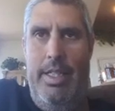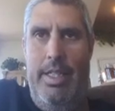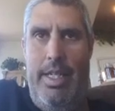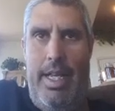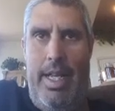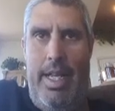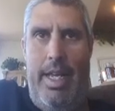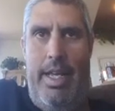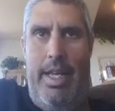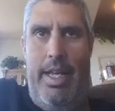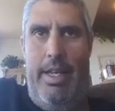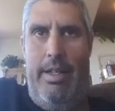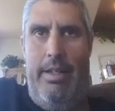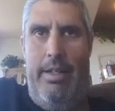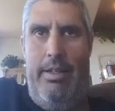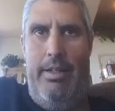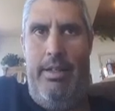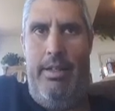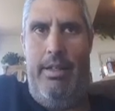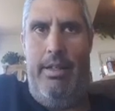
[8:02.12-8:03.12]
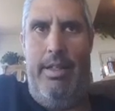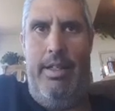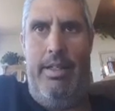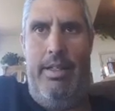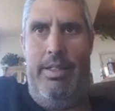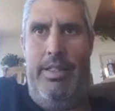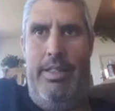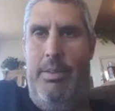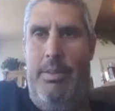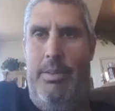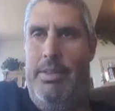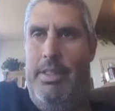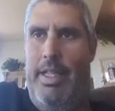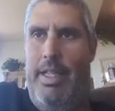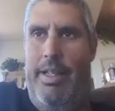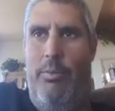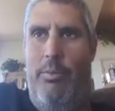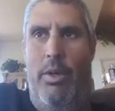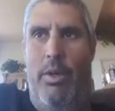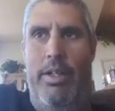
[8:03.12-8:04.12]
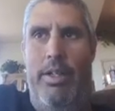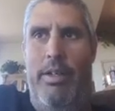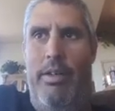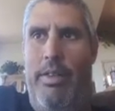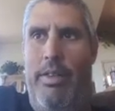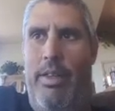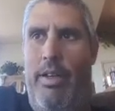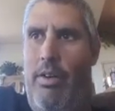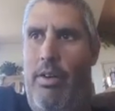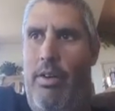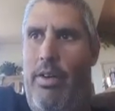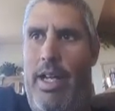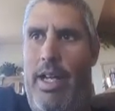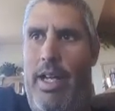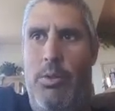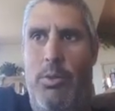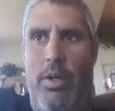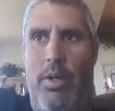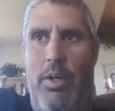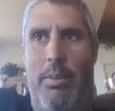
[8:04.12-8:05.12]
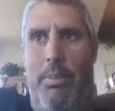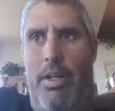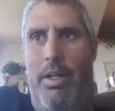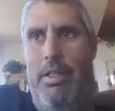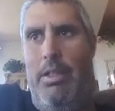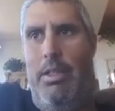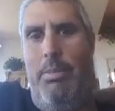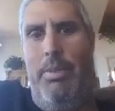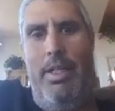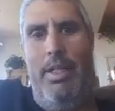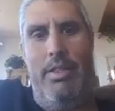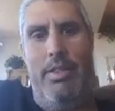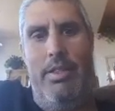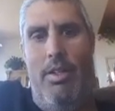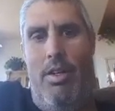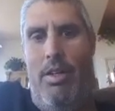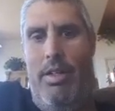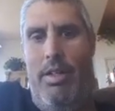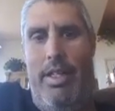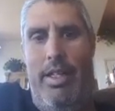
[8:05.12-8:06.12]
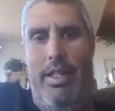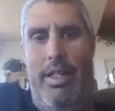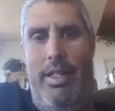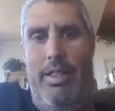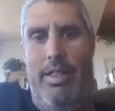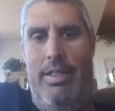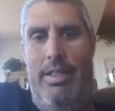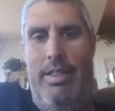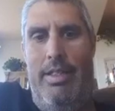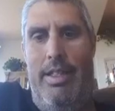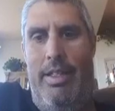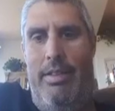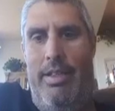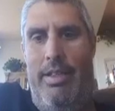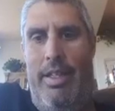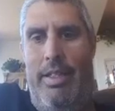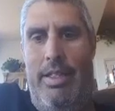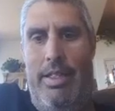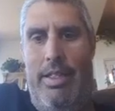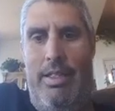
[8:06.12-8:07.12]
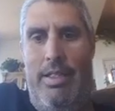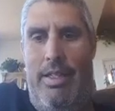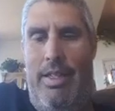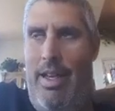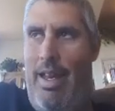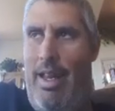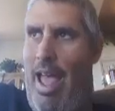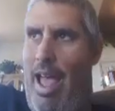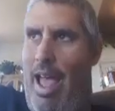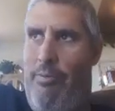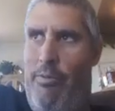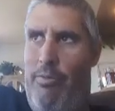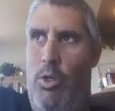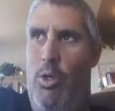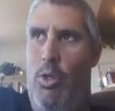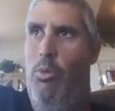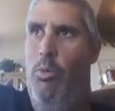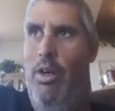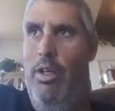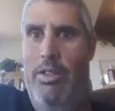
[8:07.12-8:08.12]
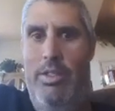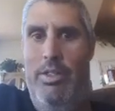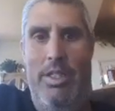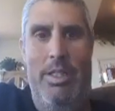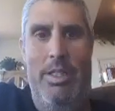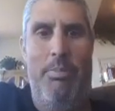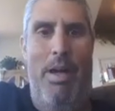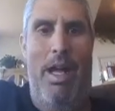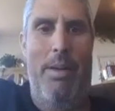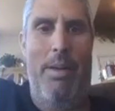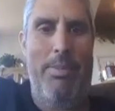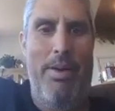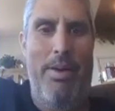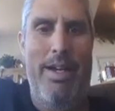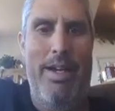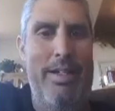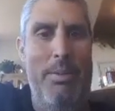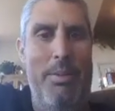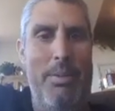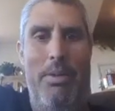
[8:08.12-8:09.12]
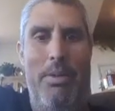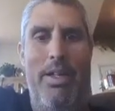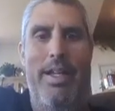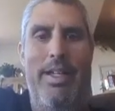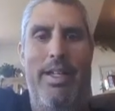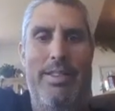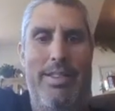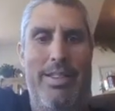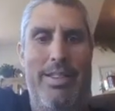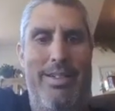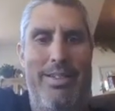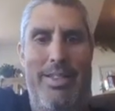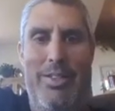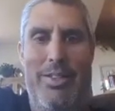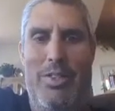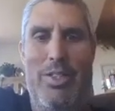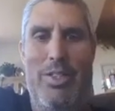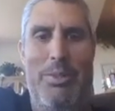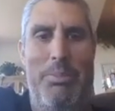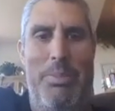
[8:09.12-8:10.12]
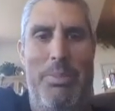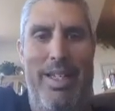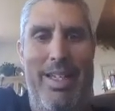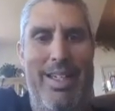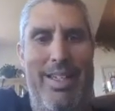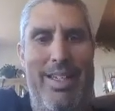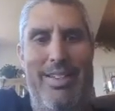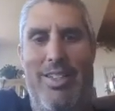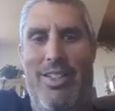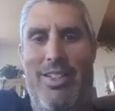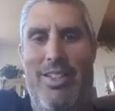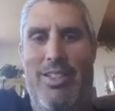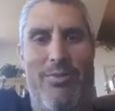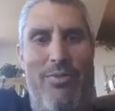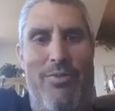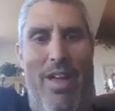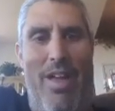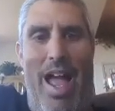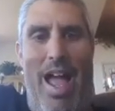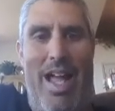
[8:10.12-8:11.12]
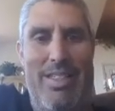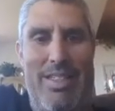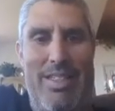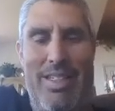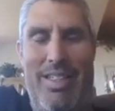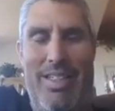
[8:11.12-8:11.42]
And it seems like one year they'll graduate a bunch of big, strong kids, and then they just have new ones just pop right into place that are just as big and just as fast.